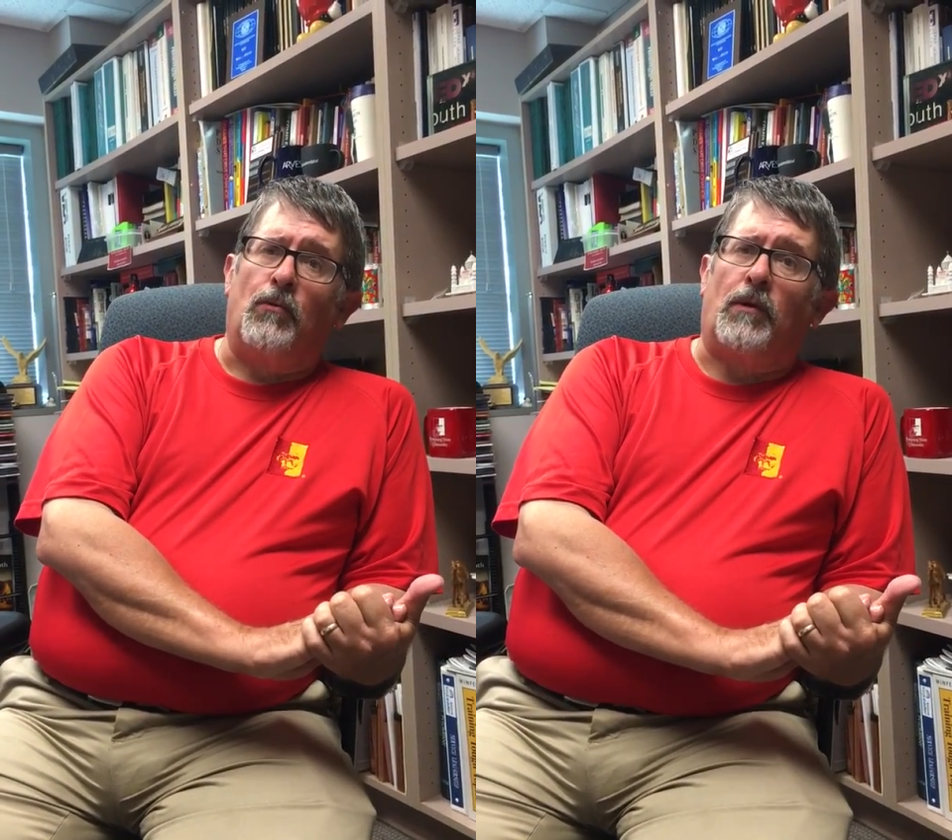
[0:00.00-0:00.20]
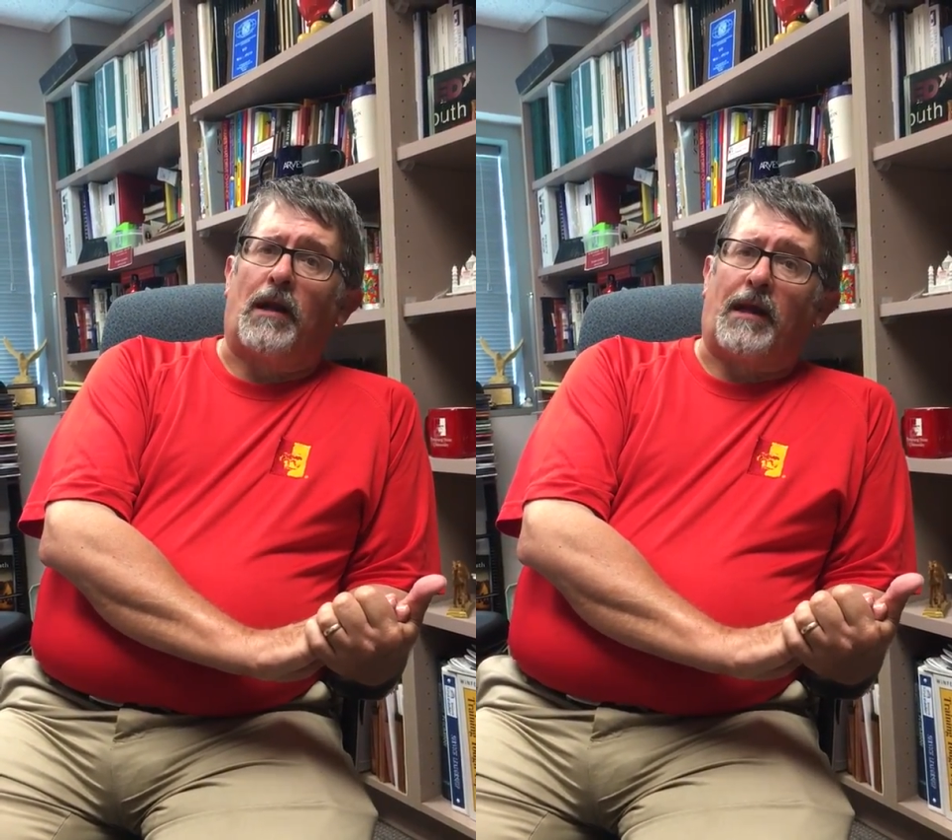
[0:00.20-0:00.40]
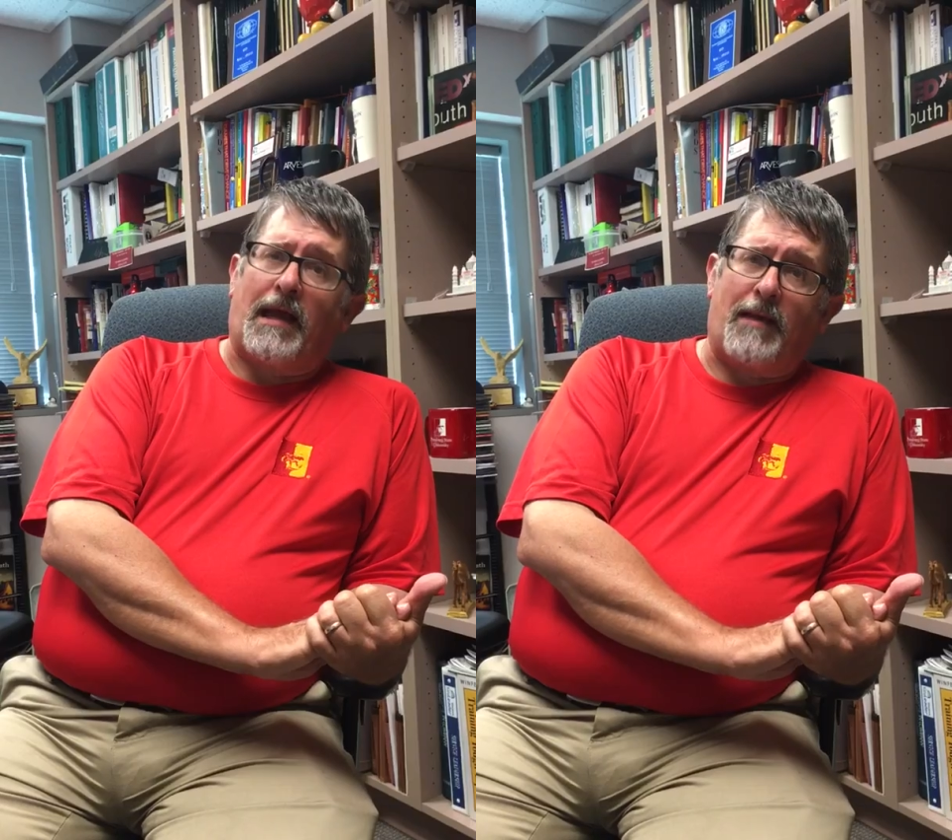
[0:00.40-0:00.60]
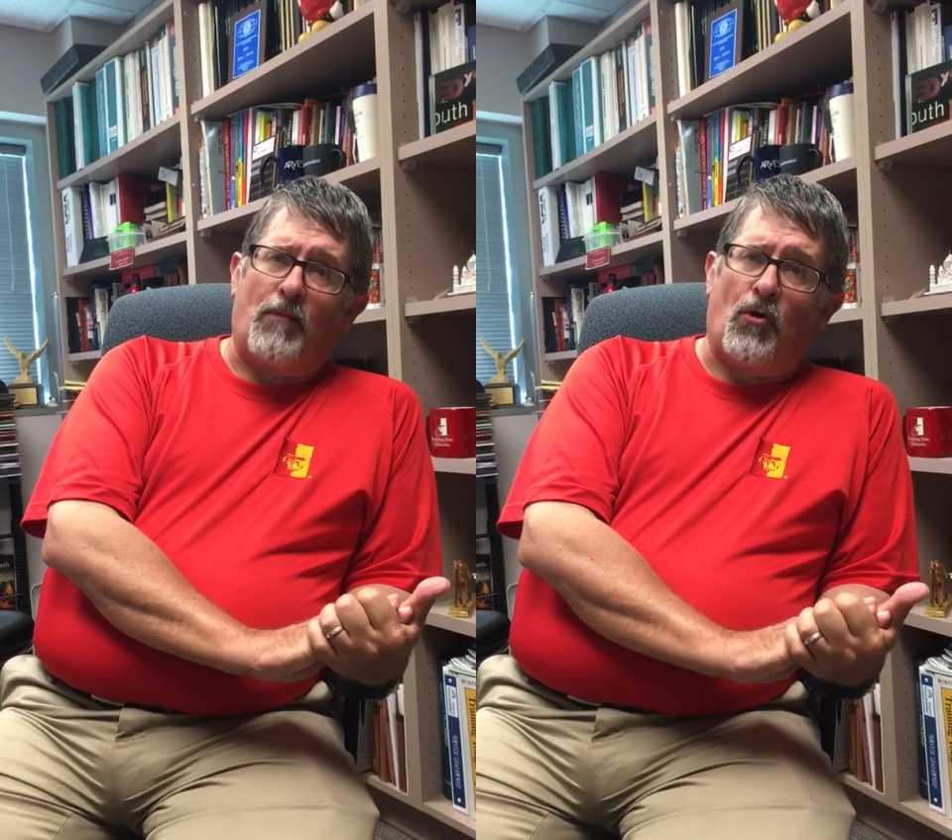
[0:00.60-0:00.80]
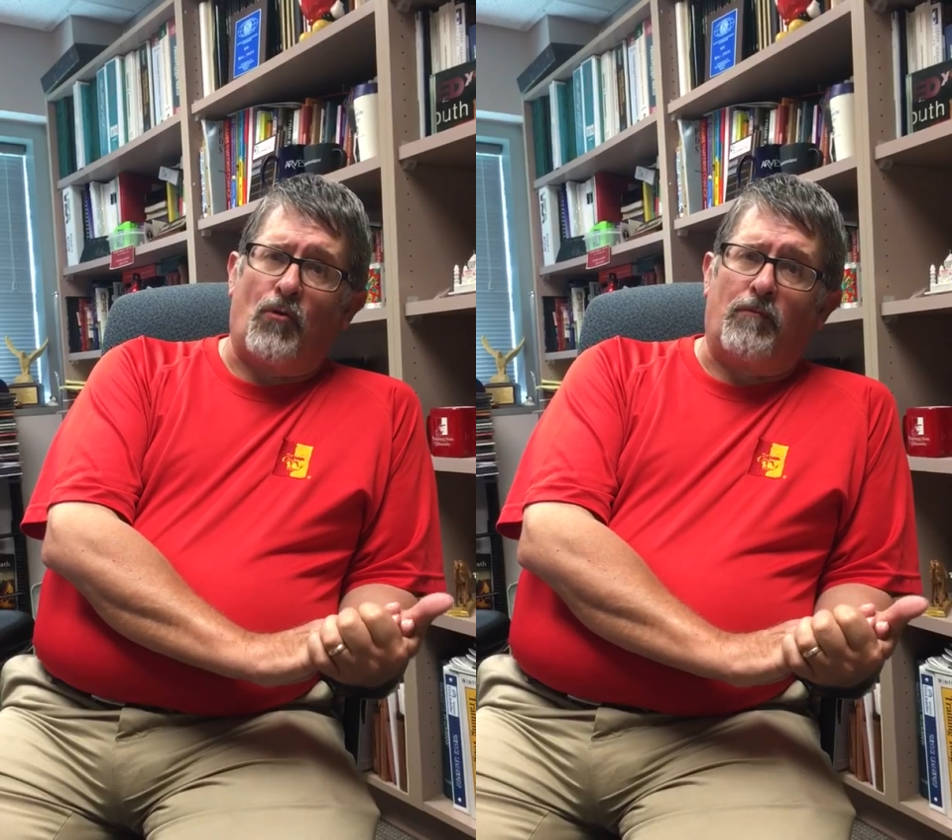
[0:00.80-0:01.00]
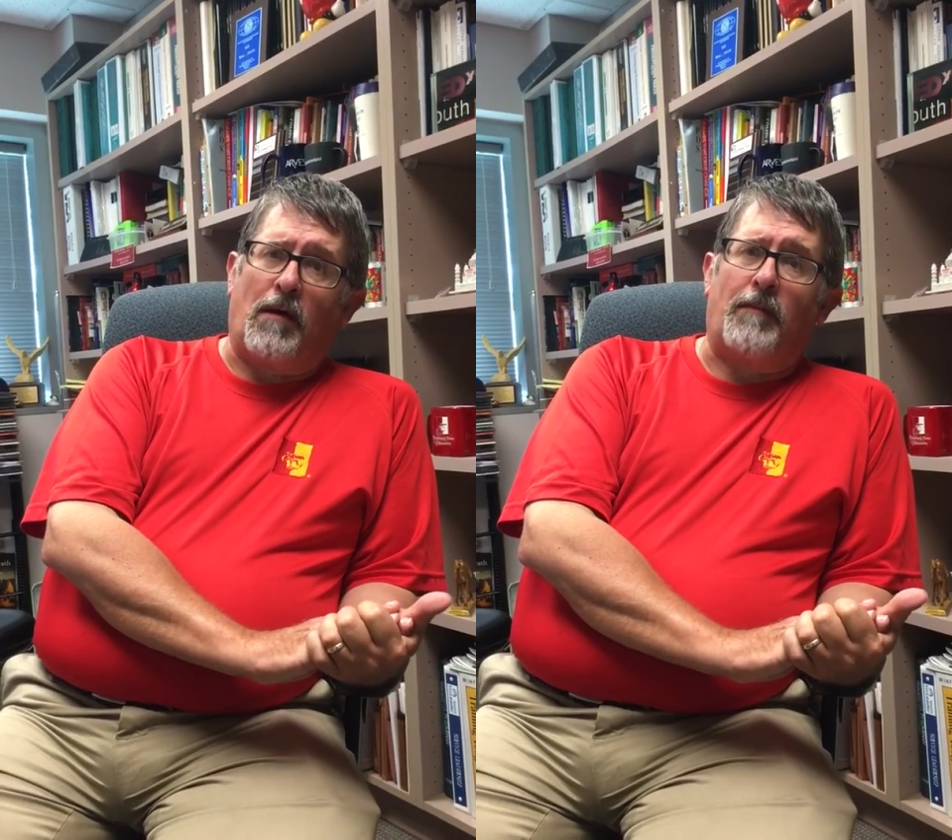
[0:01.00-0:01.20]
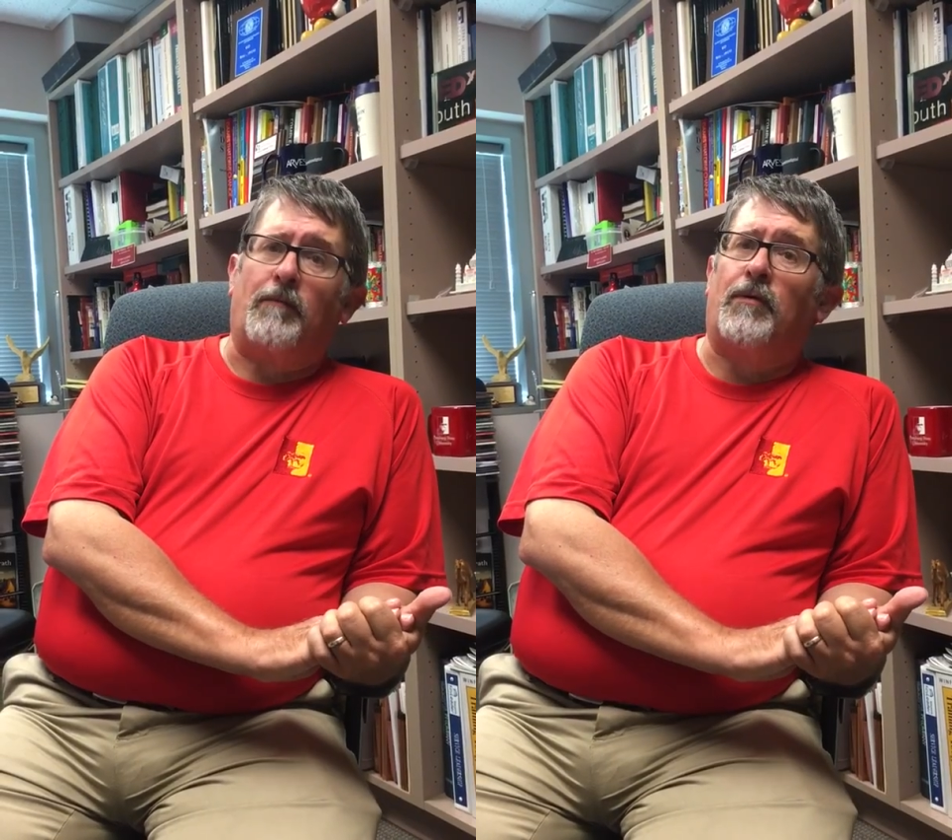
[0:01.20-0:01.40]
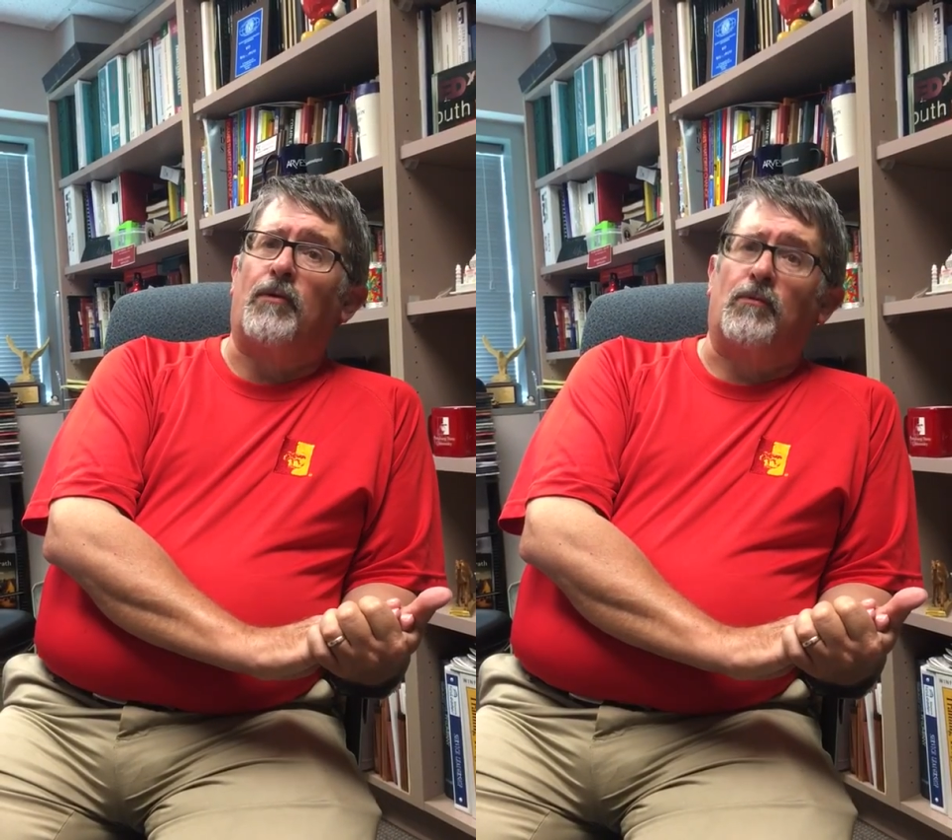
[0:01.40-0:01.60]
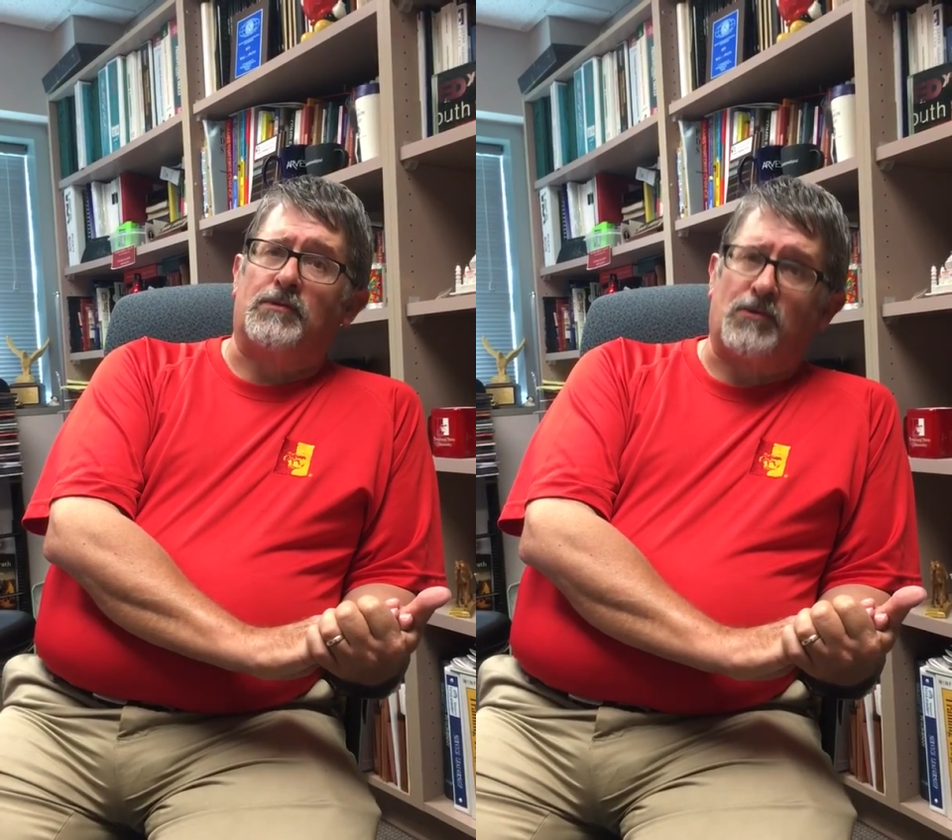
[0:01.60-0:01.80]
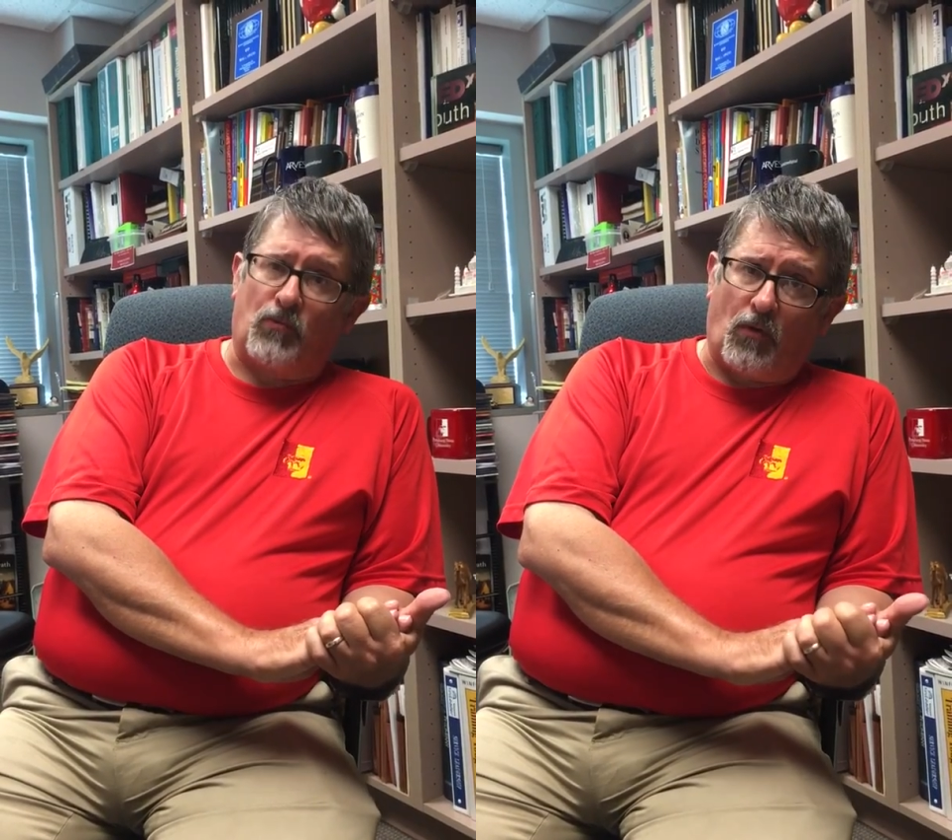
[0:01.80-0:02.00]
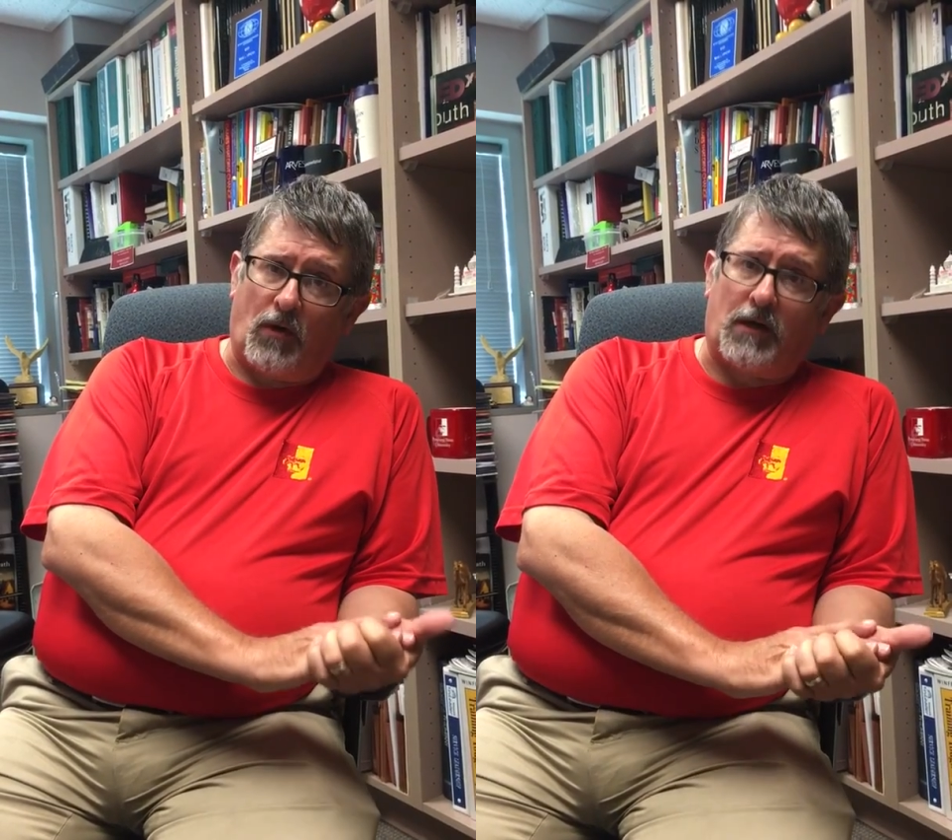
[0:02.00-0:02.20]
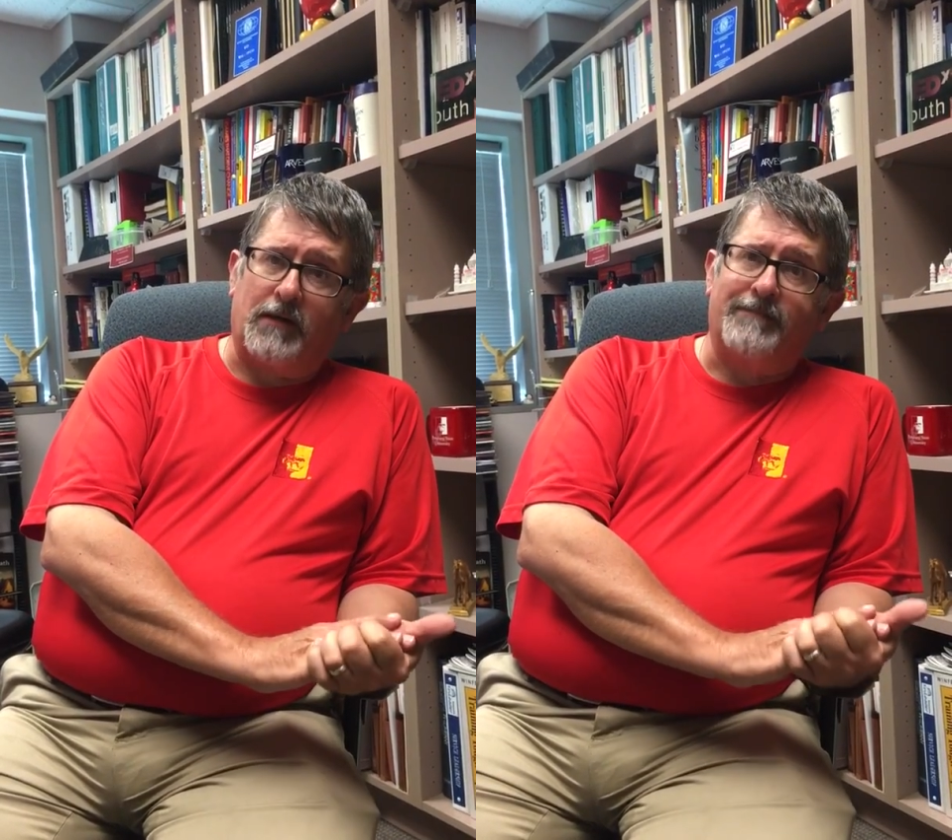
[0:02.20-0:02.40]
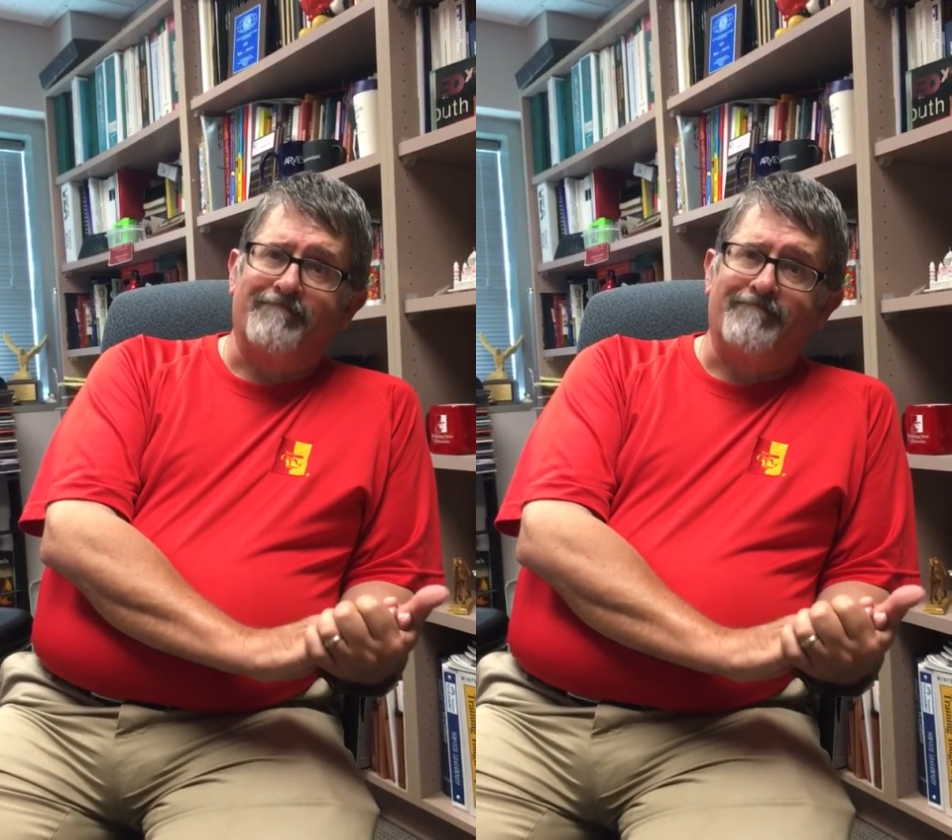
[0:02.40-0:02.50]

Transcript: When I came home, my mother was at work.